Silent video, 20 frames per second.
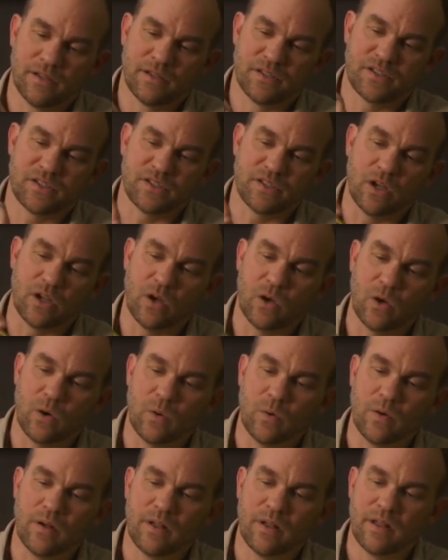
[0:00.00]

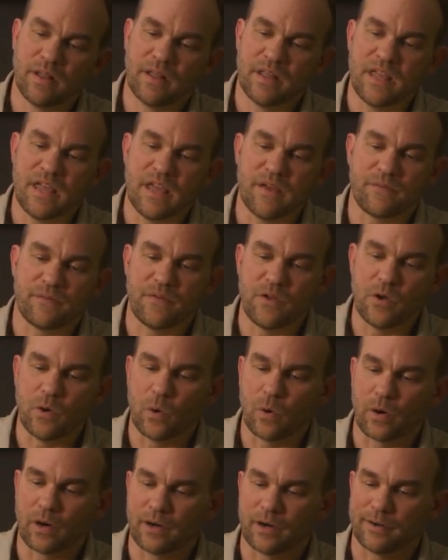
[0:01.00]
So if
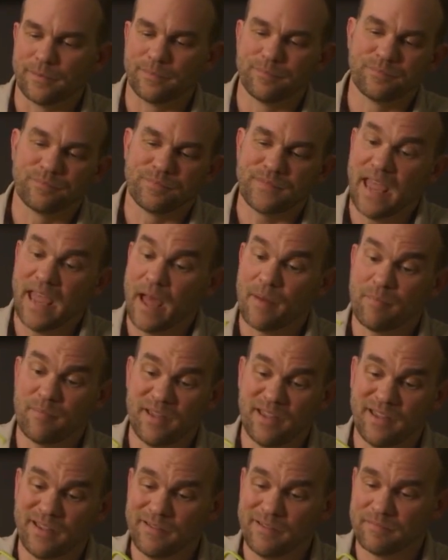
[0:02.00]
you're
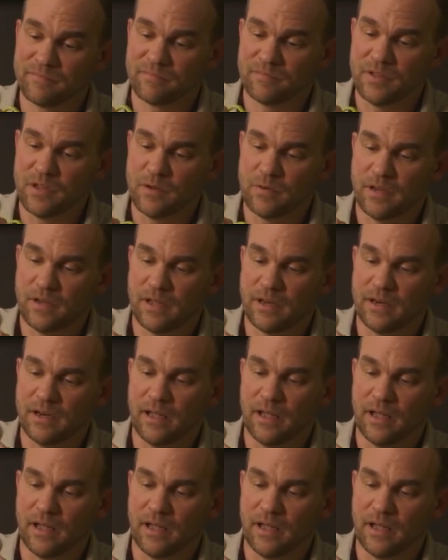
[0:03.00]
camping, you can